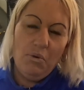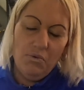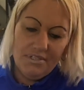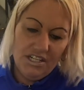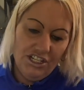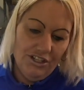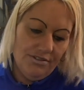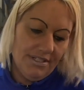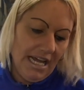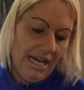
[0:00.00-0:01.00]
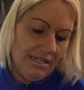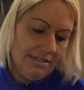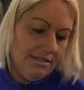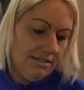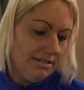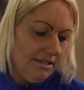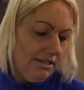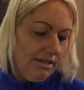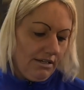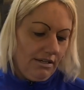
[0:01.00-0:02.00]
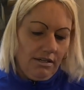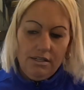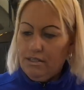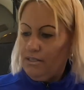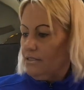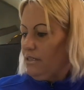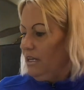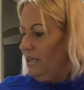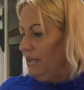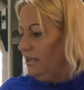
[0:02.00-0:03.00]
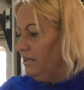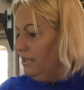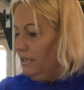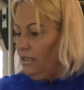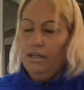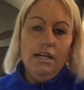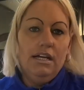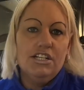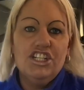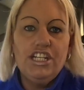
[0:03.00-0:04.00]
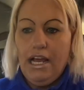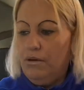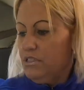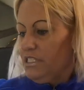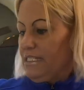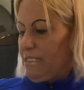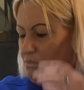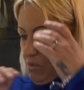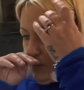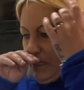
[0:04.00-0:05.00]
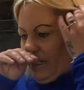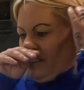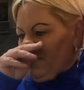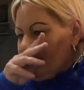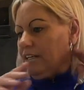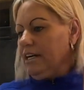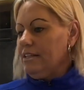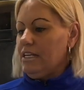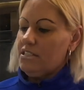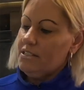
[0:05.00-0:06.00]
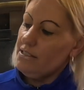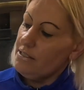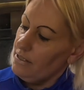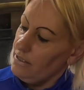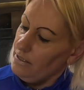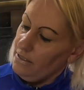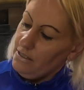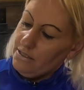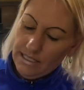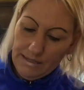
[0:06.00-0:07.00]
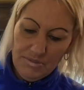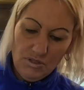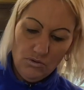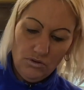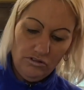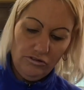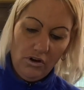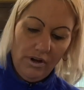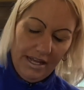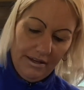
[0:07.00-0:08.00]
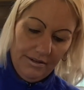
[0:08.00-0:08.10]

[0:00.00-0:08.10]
I was going to use Dan's because Had a shower this morning. Right, that seems all alright.